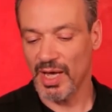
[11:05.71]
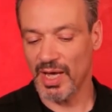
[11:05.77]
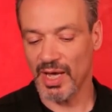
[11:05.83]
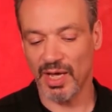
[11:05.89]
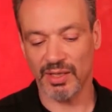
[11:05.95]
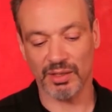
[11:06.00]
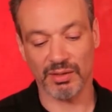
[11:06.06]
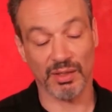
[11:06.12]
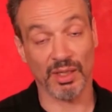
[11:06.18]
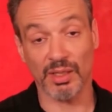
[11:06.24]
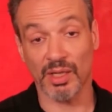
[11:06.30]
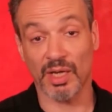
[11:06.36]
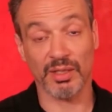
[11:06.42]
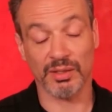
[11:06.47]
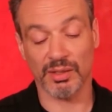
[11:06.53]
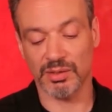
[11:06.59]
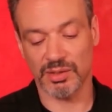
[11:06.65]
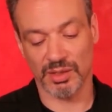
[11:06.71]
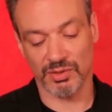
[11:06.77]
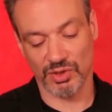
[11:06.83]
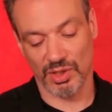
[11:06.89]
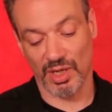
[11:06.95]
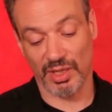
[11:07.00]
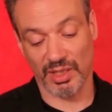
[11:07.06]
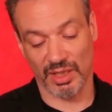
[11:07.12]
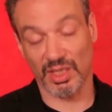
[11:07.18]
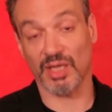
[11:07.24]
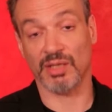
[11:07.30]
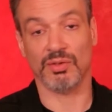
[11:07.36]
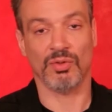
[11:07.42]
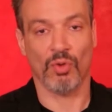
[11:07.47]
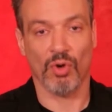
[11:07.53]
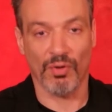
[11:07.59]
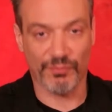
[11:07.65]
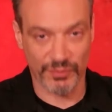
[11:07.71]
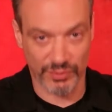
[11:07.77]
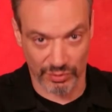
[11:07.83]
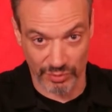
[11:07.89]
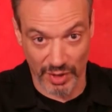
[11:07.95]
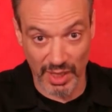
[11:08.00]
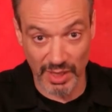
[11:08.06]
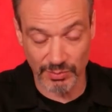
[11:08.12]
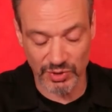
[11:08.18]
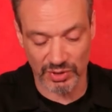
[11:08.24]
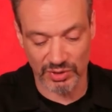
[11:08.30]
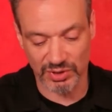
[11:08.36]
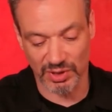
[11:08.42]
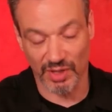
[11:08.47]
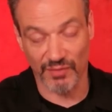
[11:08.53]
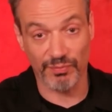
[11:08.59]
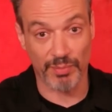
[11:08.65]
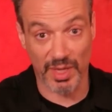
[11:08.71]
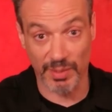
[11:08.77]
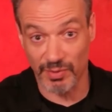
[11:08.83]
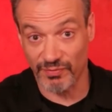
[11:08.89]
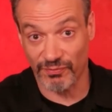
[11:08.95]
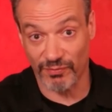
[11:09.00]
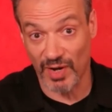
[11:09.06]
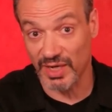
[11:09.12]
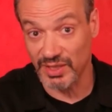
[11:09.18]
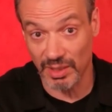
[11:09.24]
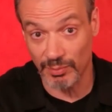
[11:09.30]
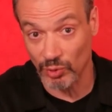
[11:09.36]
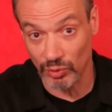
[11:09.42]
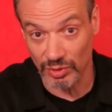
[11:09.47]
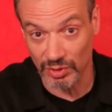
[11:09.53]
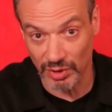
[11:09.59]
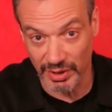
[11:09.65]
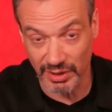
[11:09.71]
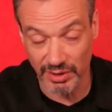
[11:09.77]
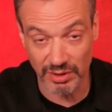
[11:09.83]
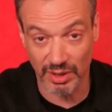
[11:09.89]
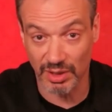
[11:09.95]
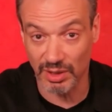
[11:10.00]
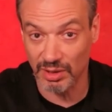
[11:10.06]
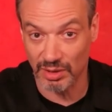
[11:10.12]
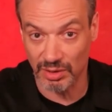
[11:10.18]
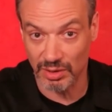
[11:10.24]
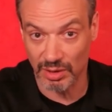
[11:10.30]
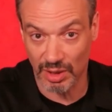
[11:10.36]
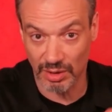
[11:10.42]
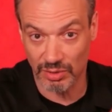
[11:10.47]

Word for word: And a lot of the time, I can get officer names and stuff, maybe find them on LinkedIn and,